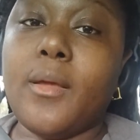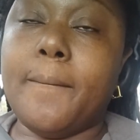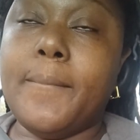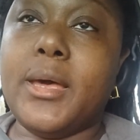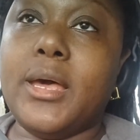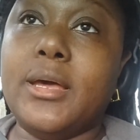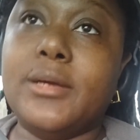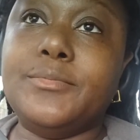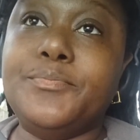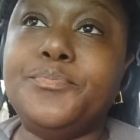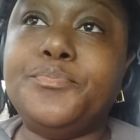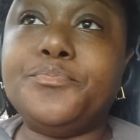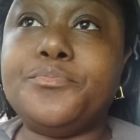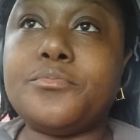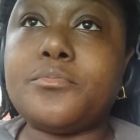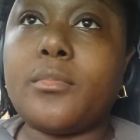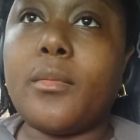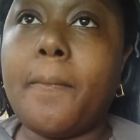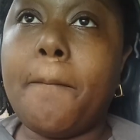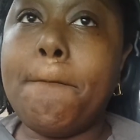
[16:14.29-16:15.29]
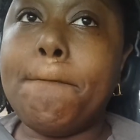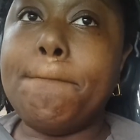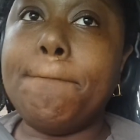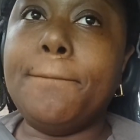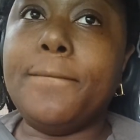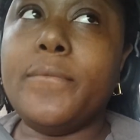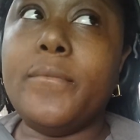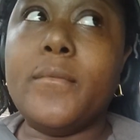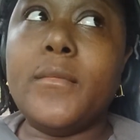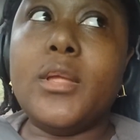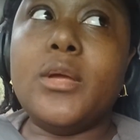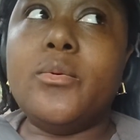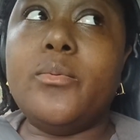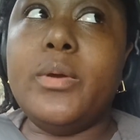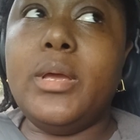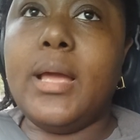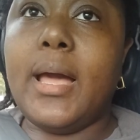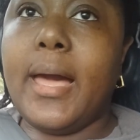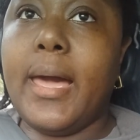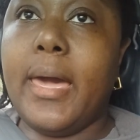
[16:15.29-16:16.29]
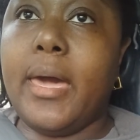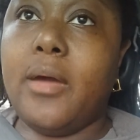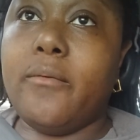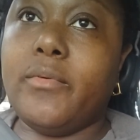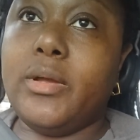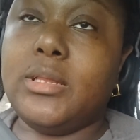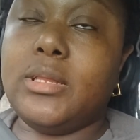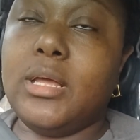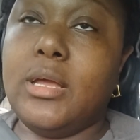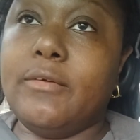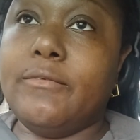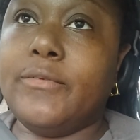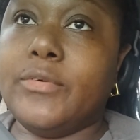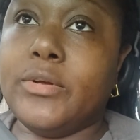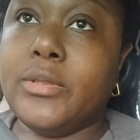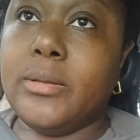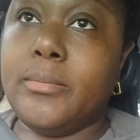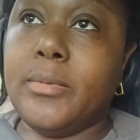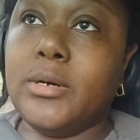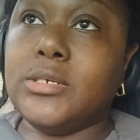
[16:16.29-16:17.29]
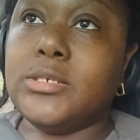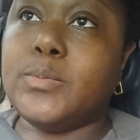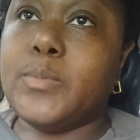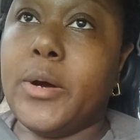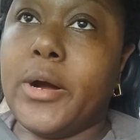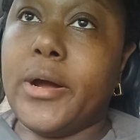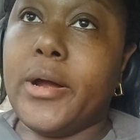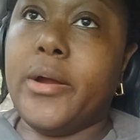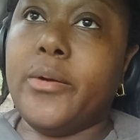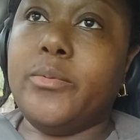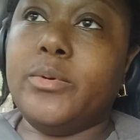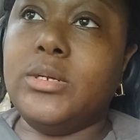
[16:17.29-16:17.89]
But we got everything for the most part.